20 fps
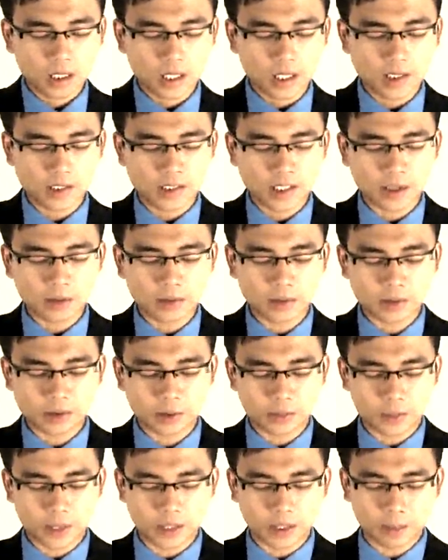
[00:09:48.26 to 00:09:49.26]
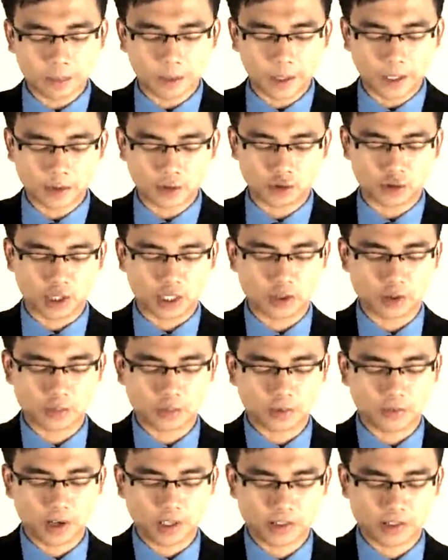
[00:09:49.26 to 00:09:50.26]
In unit to media pressure to
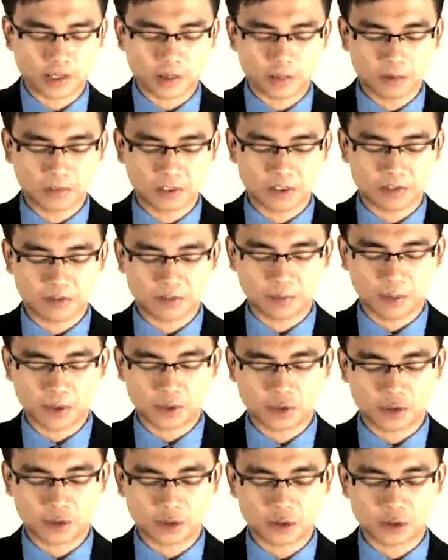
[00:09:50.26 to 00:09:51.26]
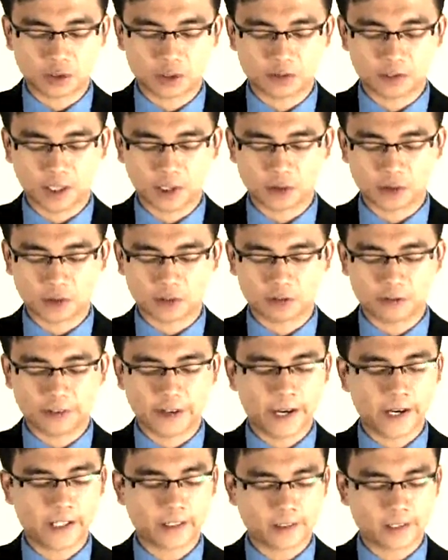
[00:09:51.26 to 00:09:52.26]
provide some of the information to its financial
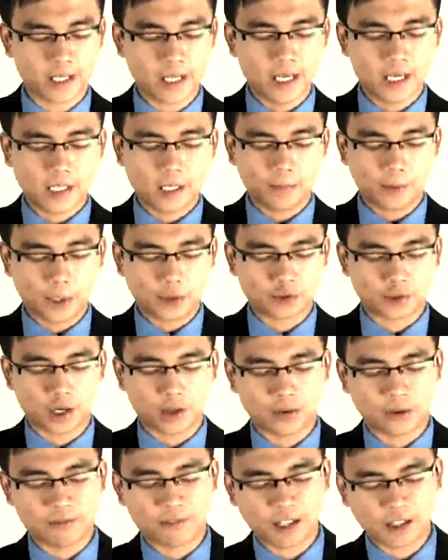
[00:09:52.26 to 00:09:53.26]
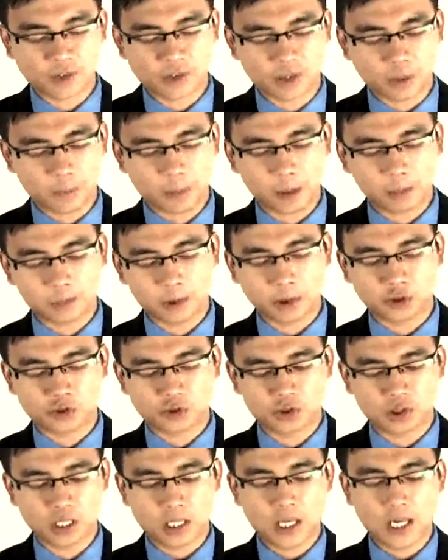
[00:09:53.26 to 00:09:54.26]
affairs, WHO eventually
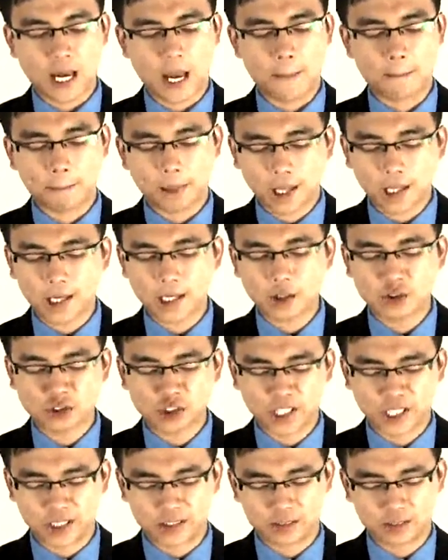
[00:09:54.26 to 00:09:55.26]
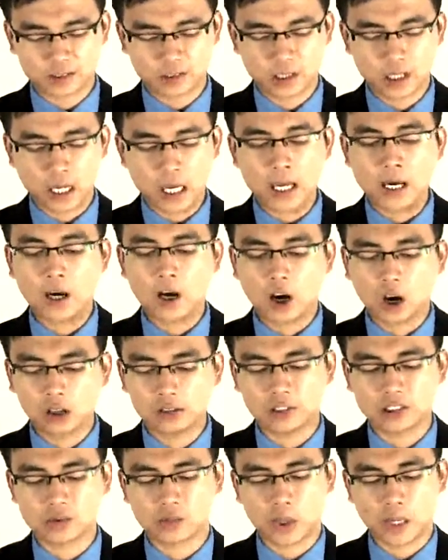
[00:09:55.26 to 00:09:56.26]
published a pie chart
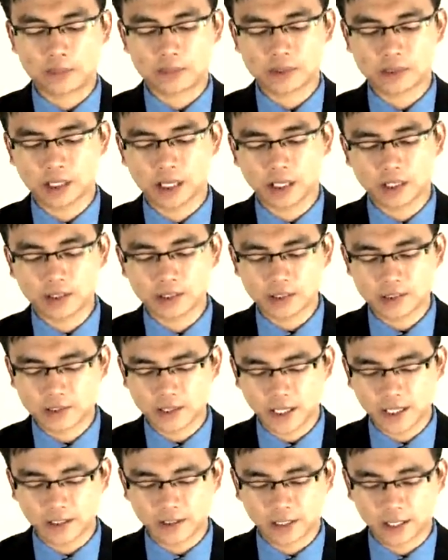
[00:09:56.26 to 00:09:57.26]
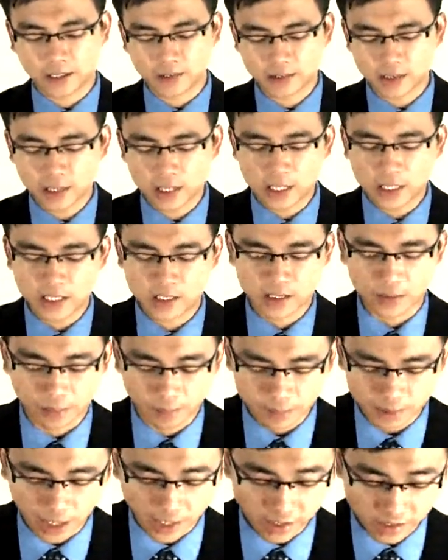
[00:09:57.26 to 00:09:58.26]
on its website saying that its
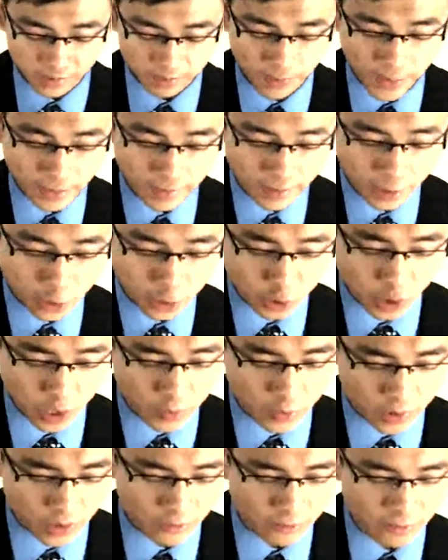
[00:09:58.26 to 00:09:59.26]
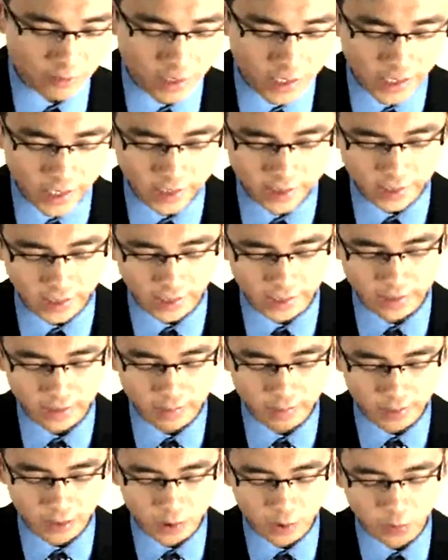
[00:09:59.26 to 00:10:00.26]
expenditure were dividing
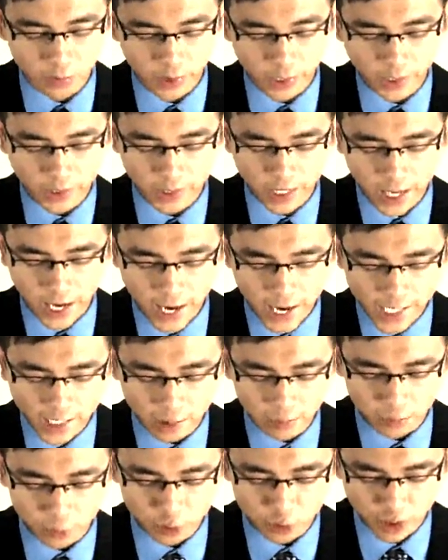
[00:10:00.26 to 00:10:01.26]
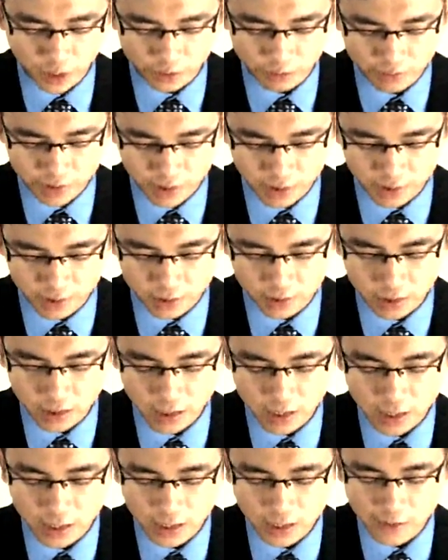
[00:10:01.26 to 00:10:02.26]
between animal shelters,
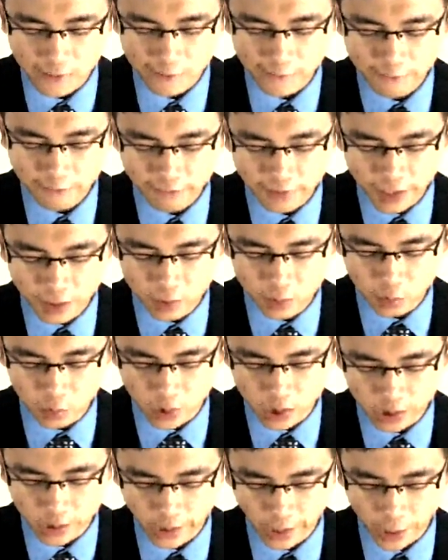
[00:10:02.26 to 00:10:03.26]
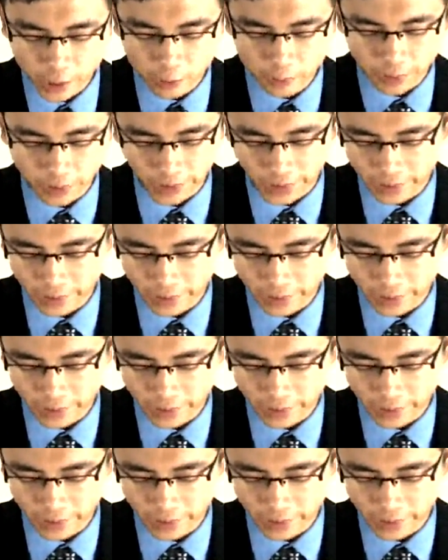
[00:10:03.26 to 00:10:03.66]
field work helping